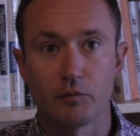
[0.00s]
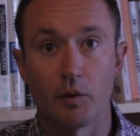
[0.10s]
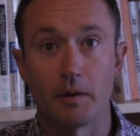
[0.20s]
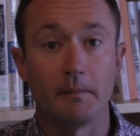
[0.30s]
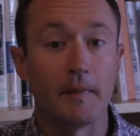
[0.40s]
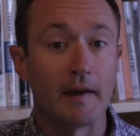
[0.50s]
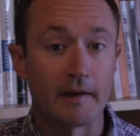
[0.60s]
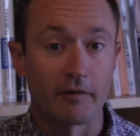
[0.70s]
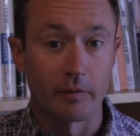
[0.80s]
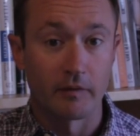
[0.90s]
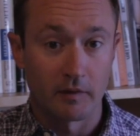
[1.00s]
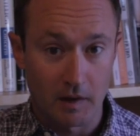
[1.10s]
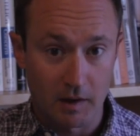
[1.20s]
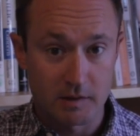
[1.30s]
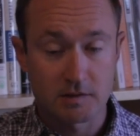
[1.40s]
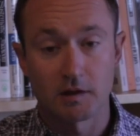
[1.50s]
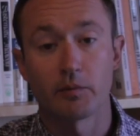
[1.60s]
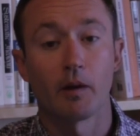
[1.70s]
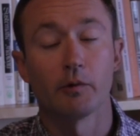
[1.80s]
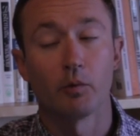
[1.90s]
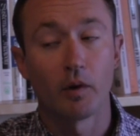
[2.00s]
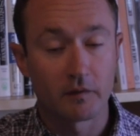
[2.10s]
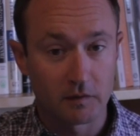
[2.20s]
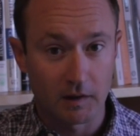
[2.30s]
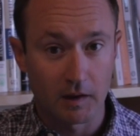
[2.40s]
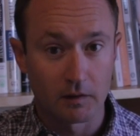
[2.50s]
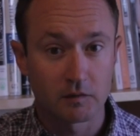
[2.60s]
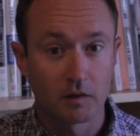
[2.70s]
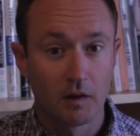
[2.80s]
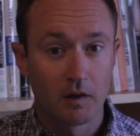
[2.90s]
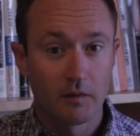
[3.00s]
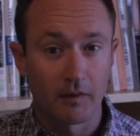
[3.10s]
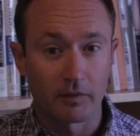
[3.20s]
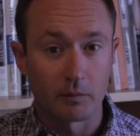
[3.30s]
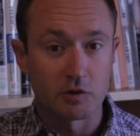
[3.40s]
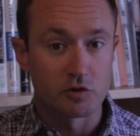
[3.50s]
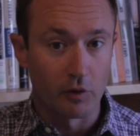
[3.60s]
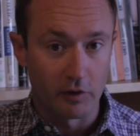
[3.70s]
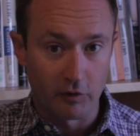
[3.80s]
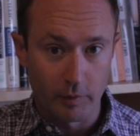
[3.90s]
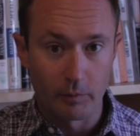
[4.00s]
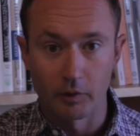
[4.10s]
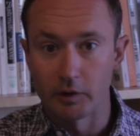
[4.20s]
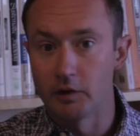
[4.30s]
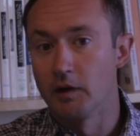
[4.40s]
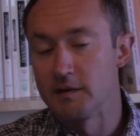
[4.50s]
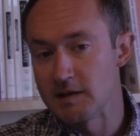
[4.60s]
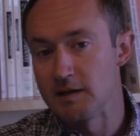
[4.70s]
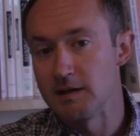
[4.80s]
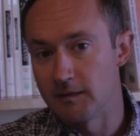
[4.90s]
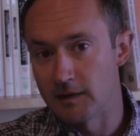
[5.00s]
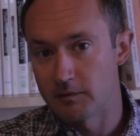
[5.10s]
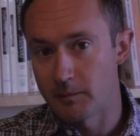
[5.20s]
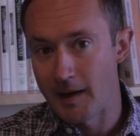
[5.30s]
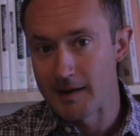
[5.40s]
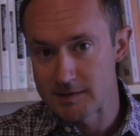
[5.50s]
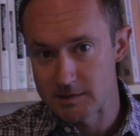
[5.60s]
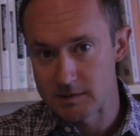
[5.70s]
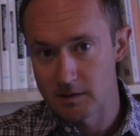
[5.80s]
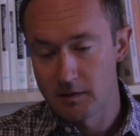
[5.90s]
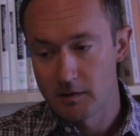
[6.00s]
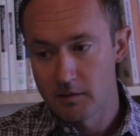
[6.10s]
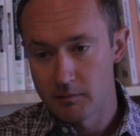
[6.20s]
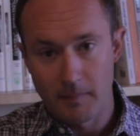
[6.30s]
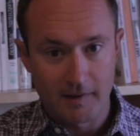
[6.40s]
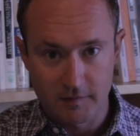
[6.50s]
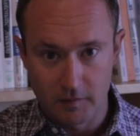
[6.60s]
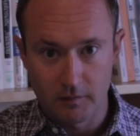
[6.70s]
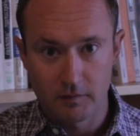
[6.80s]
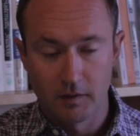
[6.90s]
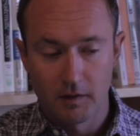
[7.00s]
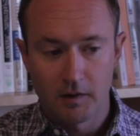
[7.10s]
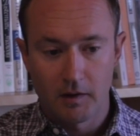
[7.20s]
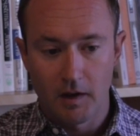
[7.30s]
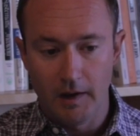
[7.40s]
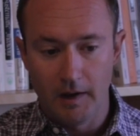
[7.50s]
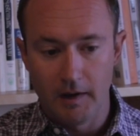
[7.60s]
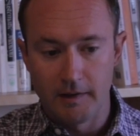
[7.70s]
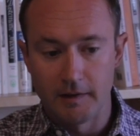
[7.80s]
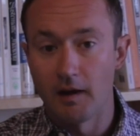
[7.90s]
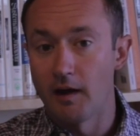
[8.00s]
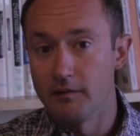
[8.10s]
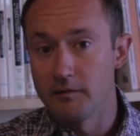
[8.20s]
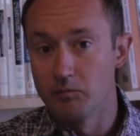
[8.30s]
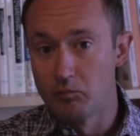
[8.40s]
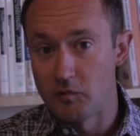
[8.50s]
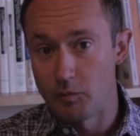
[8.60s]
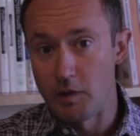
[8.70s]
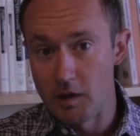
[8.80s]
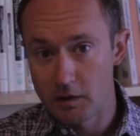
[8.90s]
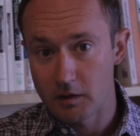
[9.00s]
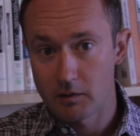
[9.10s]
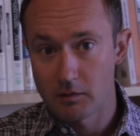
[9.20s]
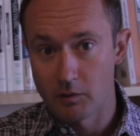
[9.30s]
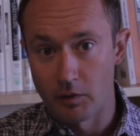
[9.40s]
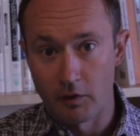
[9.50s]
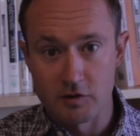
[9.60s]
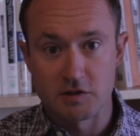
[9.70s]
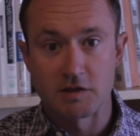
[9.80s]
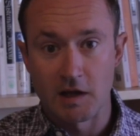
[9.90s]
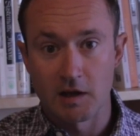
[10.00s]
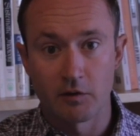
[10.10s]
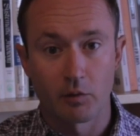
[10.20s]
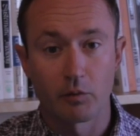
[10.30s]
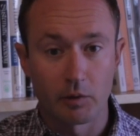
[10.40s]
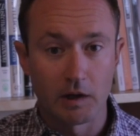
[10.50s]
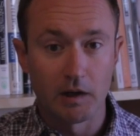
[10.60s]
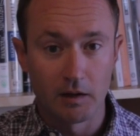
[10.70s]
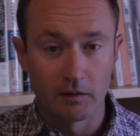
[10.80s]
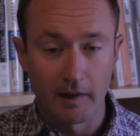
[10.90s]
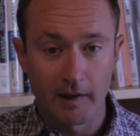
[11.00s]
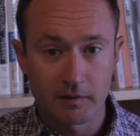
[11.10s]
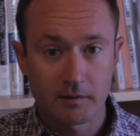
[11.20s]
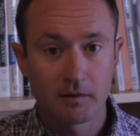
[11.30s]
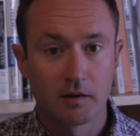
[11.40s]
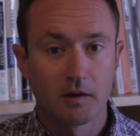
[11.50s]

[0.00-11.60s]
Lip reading: So it may have been the case, and it probably was the case, that the majority of people attending these masses did not speak or understand or read Latin.